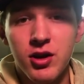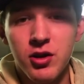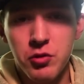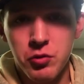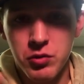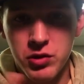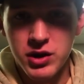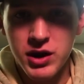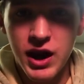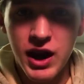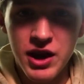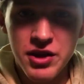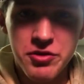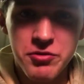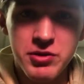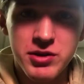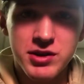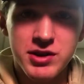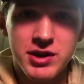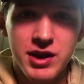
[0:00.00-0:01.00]
When
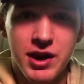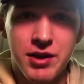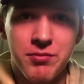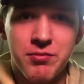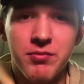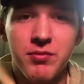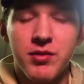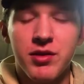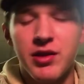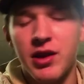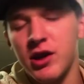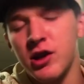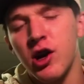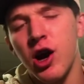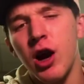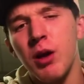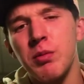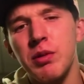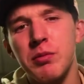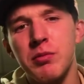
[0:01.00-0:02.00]
Catherine said, "Then
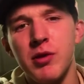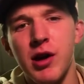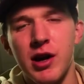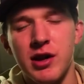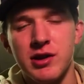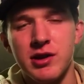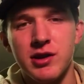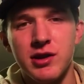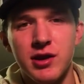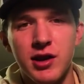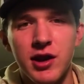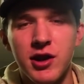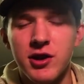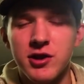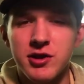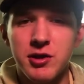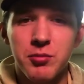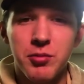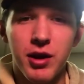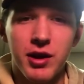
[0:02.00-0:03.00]
God be blessed, it
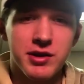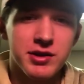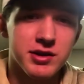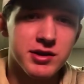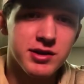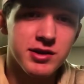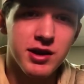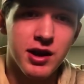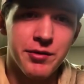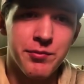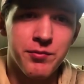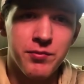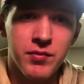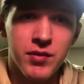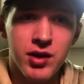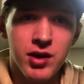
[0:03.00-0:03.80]
is the blessed Son,